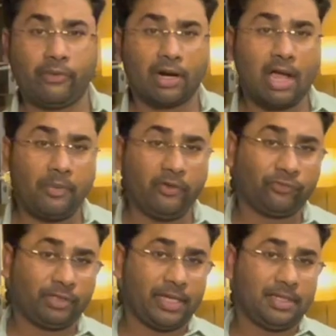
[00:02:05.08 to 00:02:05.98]
were a couple
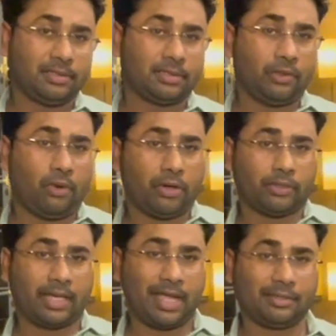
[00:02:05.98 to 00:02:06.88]
of things in order to
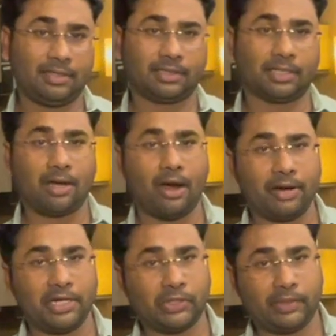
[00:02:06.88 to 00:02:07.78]
get this guitar
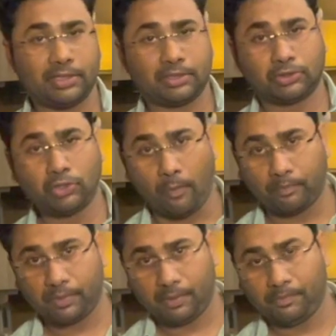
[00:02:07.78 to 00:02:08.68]
into its
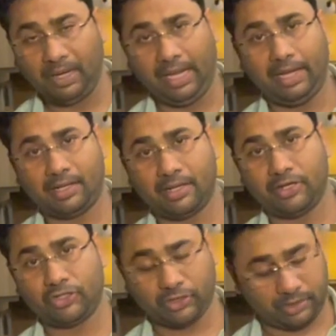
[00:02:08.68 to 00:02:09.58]
top playing
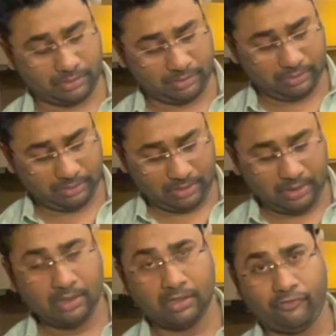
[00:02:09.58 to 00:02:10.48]
condition.
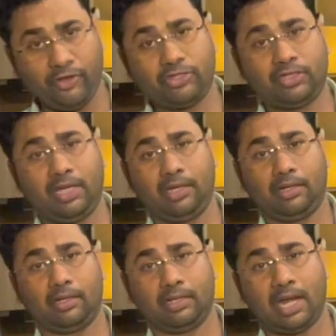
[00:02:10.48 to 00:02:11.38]
The first
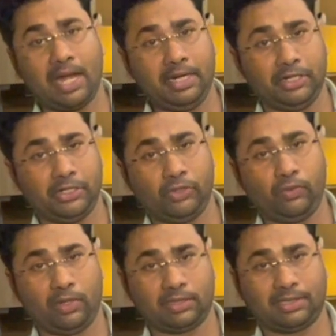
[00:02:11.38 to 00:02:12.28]
thing that I needed to do
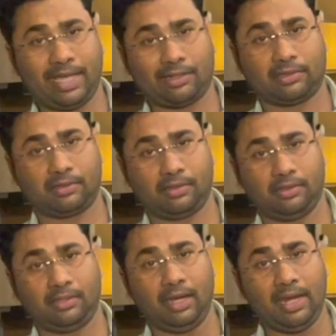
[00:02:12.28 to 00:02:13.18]
was get
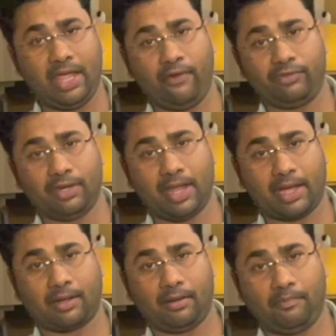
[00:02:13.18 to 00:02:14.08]
the lay of the
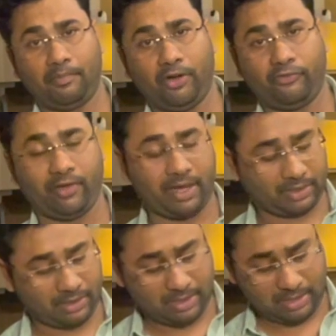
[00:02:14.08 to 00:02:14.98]
neck
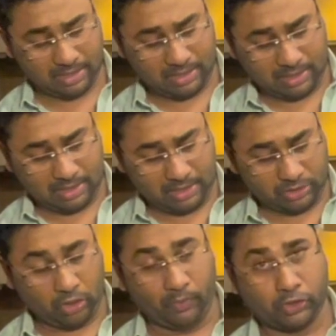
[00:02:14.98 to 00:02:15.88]
perfect. So we